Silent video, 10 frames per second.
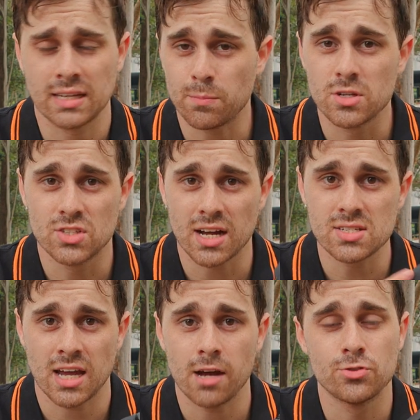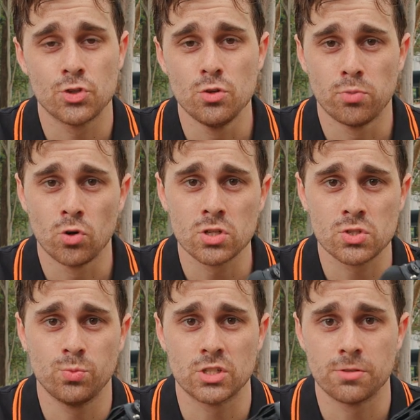camera does have 2
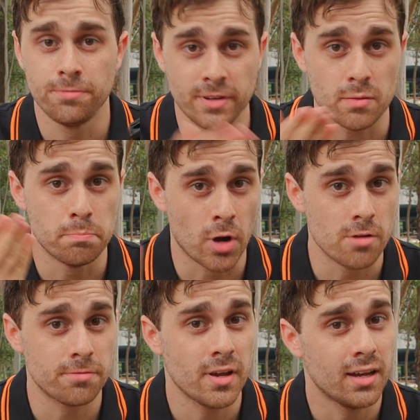ports which fit both